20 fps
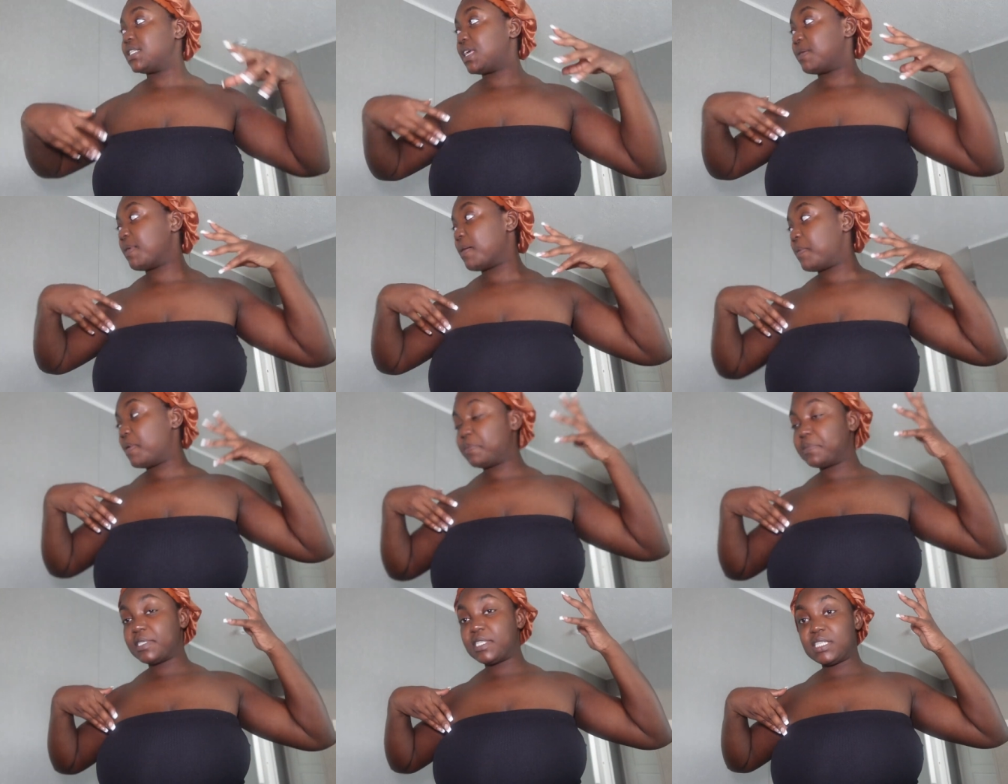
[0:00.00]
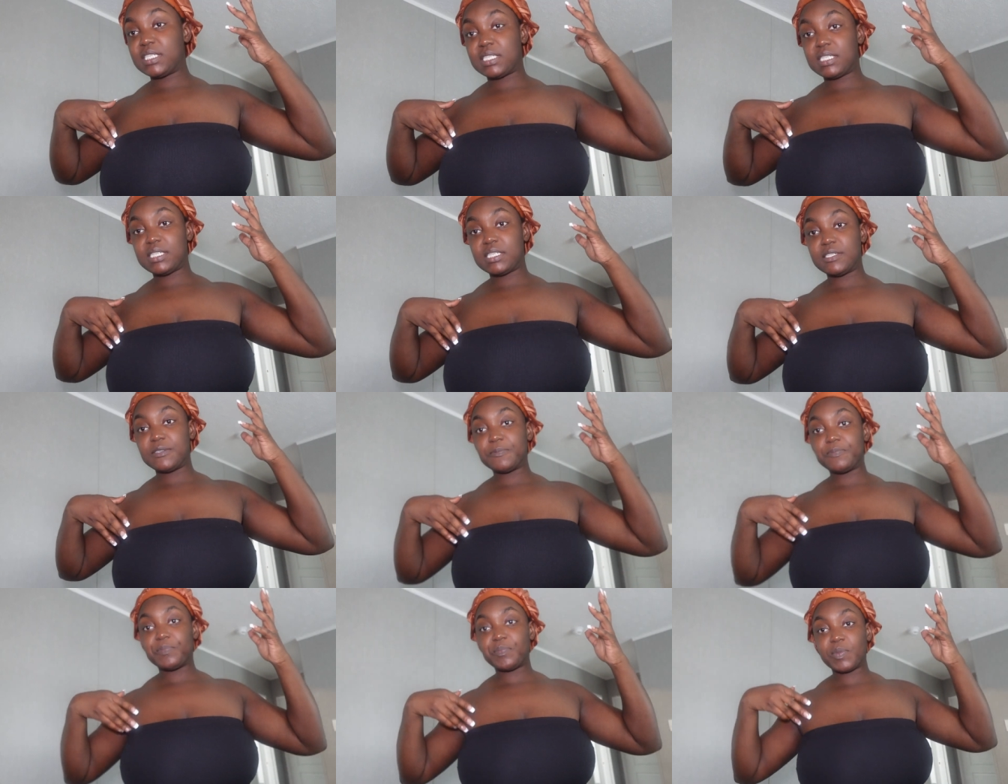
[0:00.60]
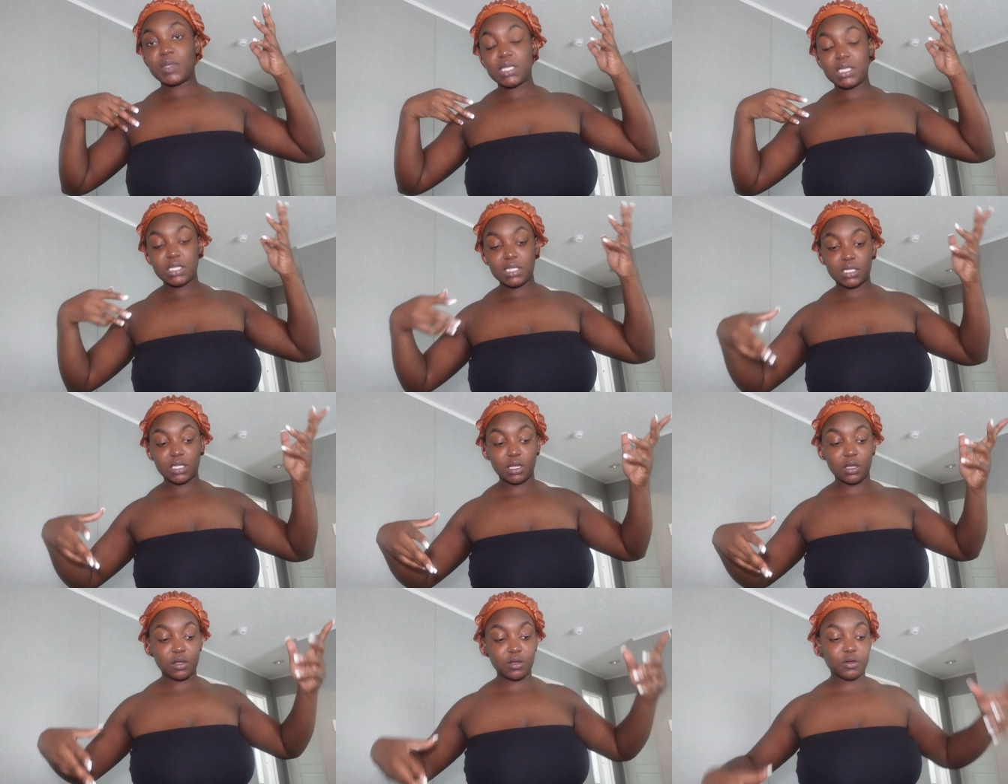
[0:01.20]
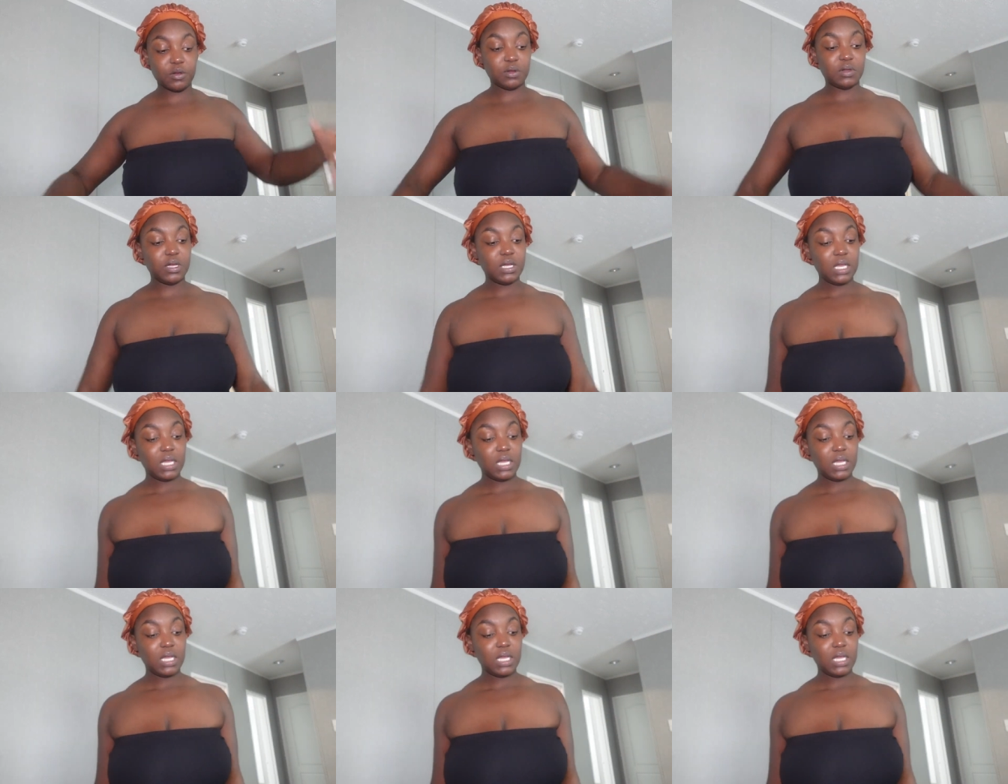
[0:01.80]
think my mama took it. So